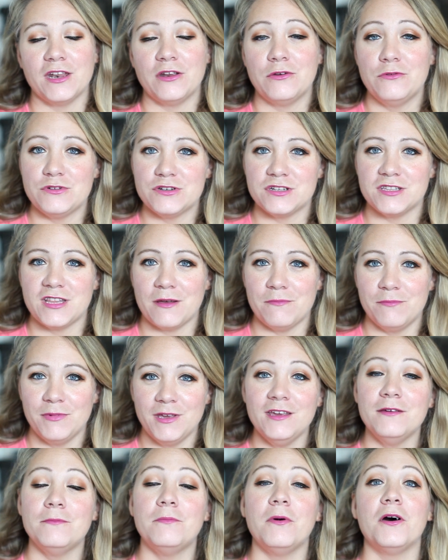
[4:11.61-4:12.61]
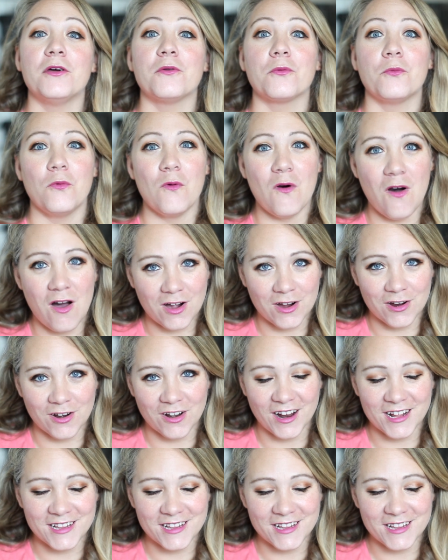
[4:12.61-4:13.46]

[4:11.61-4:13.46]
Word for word: and who should that be but Walker.